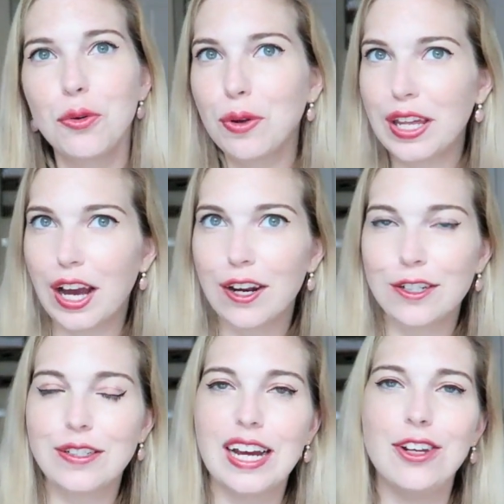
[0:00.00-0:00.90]
really
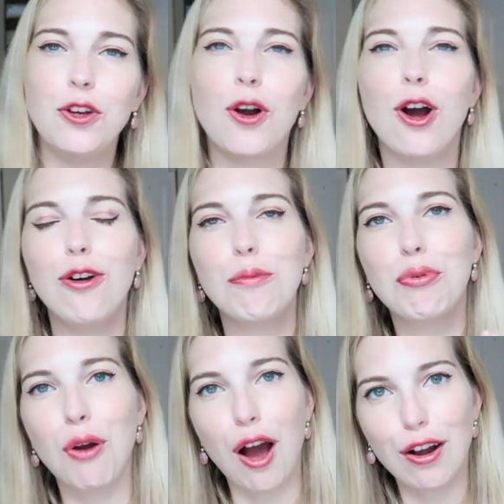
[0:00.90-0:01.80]
understand your own
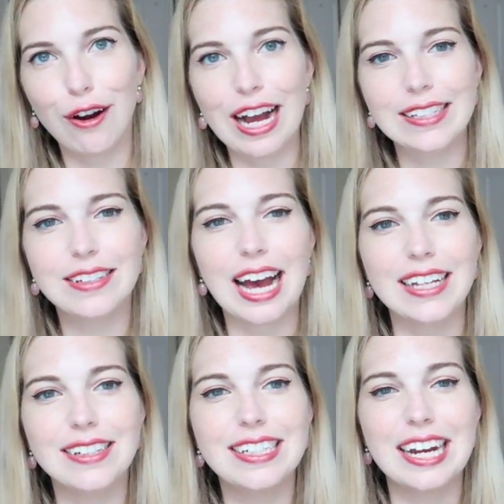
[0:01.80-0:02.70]
progress
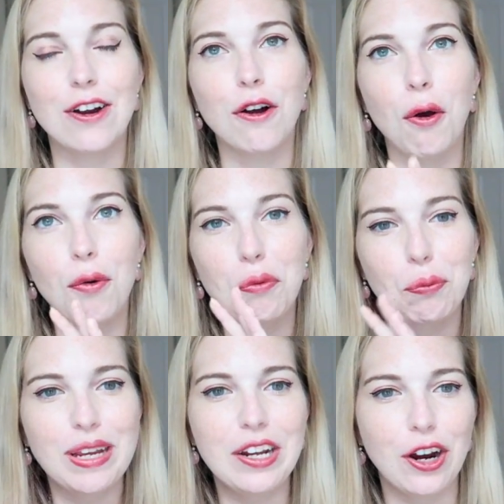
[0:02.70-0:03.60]
as a tarot
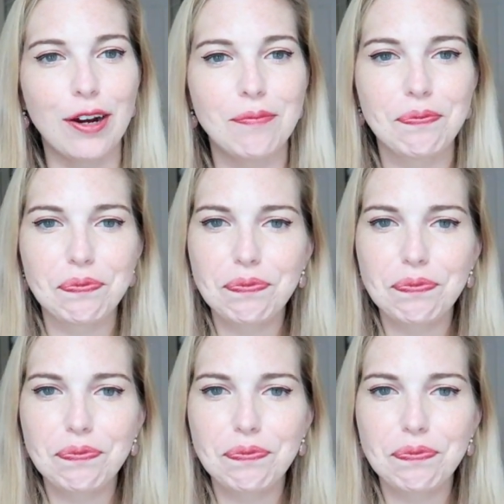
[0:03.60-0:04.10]
reader.